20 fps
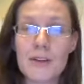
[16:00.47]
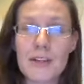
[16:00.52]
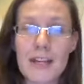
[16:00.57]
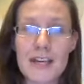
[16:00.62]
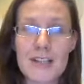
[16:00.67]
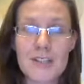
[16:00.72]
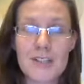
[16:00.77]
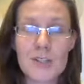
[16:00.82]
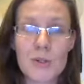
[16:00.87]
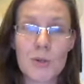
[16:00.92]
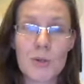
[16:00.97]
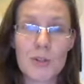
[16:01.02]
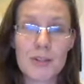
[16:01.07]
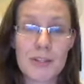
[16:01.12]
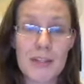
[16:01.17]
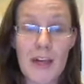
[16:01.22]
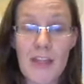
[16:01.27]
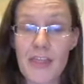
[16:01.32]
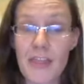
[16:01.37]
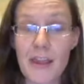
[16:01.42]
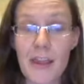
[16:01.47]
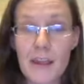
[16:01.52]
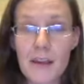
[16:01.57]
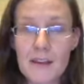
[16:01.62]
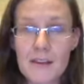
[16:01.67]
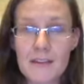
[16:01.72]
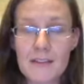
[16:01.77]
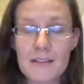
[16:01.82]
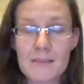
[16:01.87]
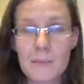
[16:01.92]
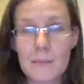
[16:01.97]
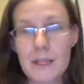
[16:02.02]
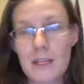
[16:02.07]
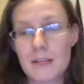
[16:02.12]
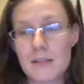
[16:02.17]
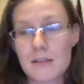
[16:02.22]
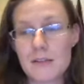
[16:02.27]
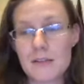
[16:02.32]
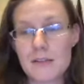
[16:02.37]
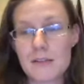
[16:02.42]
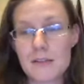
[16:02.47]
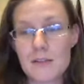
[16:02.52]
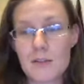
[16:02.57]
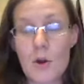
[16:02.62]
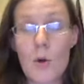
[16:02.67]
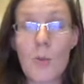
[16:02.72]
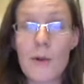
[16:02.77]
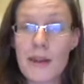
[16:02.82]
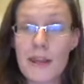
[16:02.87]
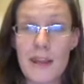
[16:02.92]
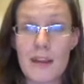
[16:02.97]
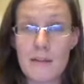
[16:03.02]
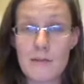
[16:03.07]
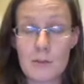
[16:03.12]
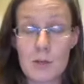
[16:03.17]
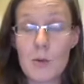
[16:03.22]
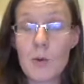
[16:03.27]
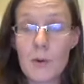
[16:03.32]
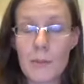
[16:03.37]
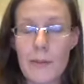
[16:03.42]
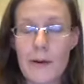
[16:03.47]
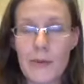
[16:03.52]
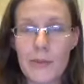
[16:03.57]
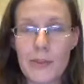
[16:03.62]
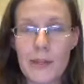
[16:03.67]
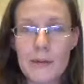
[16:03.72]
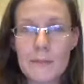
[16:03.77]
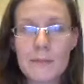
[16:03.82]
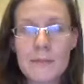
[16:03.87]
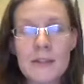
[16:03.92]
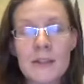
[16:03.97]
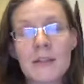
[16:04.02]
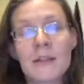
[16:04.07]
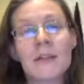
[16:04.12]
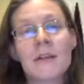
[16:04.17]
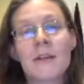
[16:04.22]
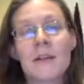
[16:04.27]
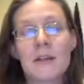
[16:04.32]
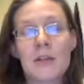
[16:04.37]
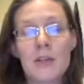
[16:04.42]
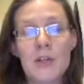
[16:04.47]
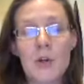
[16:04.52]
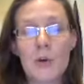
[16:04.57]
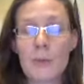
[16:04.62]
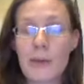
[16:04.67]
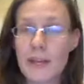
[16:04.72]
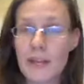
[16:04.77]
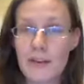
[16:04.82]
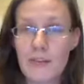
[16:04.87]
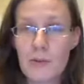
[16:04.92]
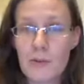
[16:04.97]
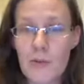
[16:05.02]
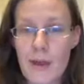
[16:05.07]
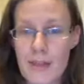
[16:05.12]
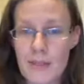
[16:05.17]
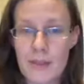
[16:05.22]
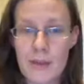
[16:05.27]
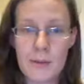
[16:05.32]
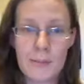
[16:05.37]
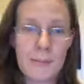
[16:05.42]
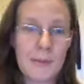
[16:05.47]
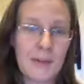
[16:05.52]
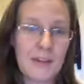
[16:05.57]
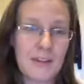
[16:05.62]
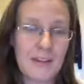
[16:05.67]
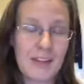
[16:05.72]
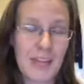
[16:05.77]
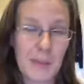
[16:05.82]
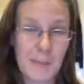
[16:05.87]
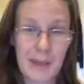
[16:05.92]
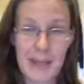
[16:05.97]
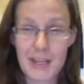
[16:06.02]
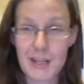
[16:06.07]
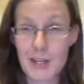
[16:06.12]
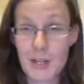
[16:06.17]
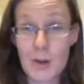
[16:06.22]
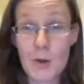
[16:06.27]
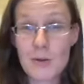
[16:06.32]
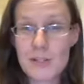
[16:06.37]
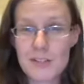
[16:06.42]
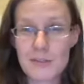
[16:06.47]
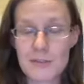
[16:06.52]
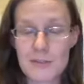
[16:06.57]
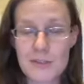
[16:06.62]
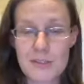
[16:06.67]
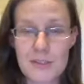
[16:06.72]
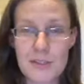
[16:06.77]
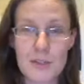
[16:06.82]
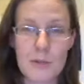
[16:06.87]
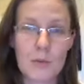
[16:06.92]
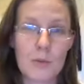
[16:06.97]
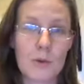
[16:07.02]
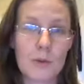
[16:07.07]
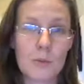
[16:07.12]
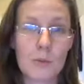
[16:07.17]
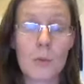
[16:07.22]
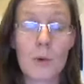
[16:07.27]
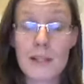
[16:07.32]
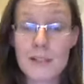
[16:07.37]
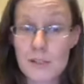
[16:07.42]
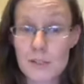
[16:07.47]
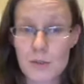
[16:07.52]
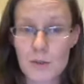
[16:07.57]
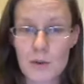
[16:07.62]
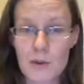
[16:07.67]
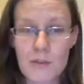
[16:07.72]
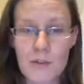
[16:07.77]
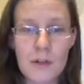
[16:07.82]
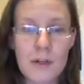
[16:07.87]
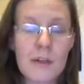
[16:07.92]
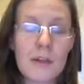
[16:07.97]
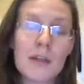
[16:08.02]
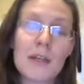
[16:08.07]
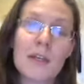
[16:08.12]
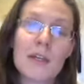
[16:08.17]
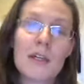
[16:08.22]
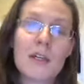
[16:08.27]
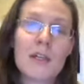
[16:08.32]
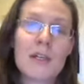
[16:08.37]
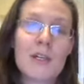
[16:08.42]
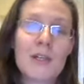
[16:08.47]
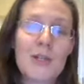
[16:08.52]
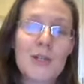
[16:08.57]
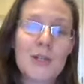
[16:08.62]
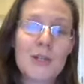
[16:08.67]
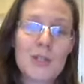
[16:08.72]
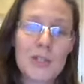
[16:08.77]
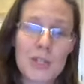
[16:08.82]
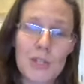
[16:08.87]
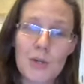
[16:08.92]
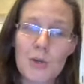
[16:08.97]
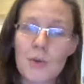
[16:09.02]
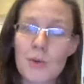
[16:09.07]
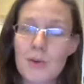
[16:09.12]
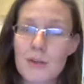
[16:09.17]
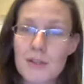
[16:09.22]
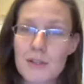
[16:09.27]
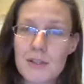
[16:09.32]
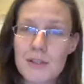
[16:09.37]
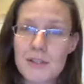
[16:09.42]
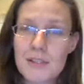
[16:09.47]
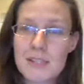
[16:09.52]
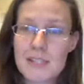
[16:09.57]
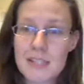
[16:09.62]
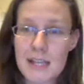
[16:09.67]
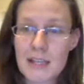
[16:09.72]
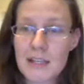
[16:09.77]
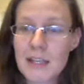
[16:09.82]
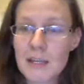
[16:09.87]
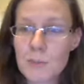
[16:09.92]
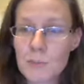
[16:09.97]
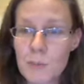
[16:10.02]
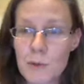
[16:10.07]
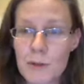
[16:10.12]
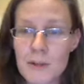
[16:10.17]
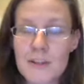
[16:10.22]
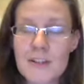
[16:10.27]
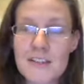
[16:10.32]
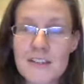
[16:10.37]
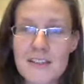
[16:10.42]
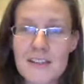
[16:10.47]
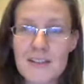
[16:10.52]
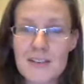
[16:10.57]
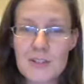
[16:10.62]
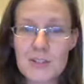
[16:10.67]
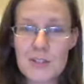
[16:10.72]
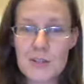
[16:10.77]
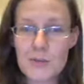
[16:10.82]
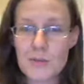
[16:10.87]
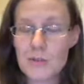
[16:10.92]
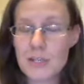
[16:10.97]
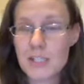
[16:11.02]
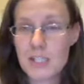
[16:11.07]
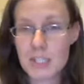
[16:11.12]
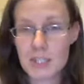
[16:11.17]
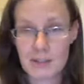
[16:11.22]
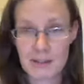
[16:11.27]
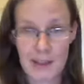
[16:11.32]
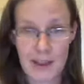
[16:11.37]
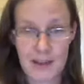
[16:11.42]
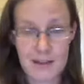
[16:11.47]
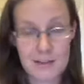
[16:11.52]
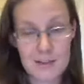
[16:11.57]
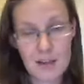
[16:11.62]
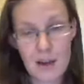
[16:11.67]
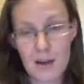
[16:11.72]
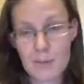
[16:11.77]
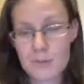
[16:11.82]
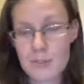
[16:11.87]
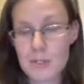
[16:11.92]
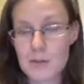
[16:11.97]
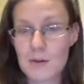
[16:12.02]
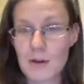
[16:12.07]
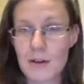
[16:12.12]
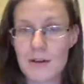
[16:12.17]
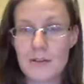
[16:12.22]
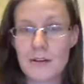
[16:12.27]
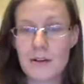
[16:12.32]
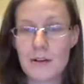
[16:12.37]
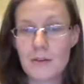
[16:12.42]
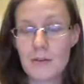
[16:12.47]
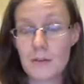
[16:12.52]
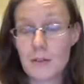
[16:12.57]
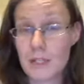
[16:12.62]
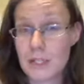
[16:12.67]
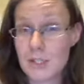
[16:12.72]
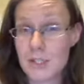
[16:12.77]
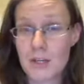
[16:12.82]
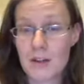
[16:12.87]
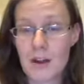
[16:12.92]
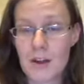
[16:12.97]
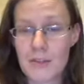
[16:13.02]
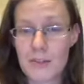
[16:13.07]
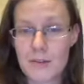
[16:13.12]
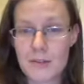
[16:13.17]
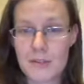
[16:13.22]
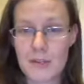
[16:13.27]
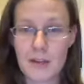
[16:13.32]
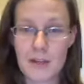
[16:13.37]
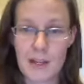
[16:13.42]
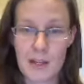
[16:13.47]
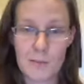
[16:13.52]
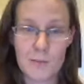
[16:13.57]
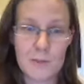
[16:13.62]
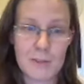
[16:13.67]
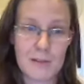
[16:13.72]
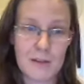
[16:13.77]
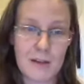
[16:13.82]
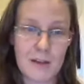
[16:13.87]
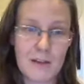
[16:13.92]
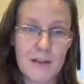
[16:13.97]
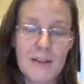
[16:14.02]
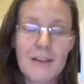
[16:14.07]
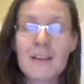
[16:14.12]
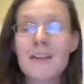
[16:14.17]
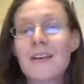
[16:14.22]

that sold nothing because nobody knew about them. Nobody ever read them. They made no difference in the world whatsoever, to selling books, to reaching that top 200 religion authors on Amazon.